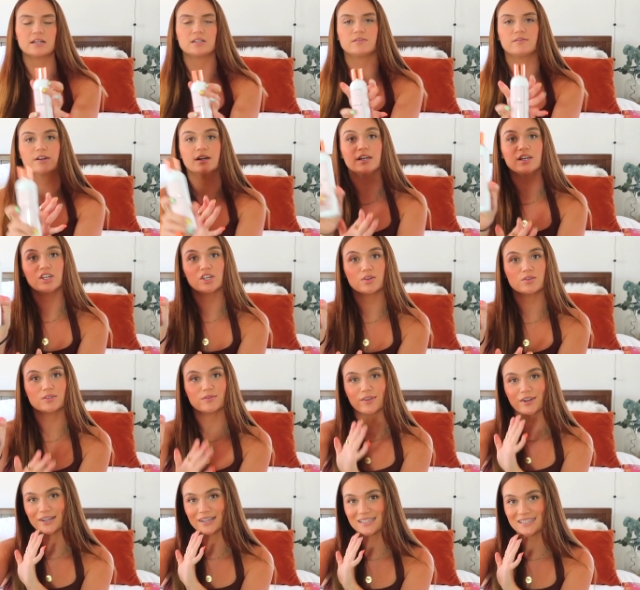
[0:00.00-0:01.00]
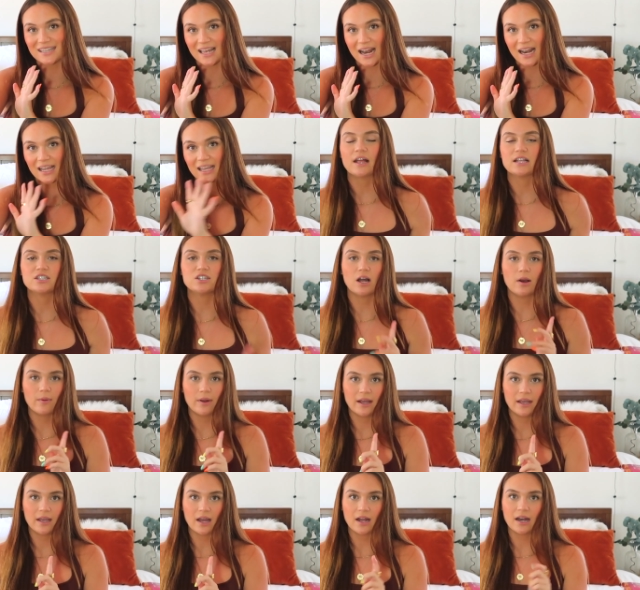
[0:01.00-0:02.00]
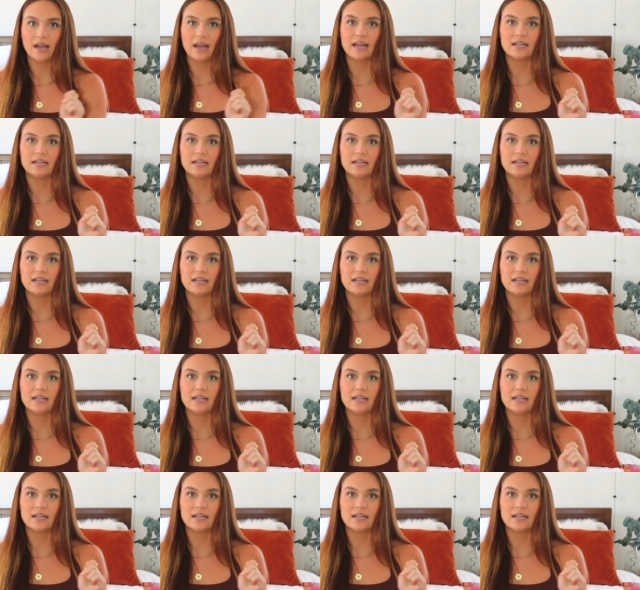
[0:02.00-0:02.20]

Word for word: It's very cute, it's very aesthetic. That's not what I got it.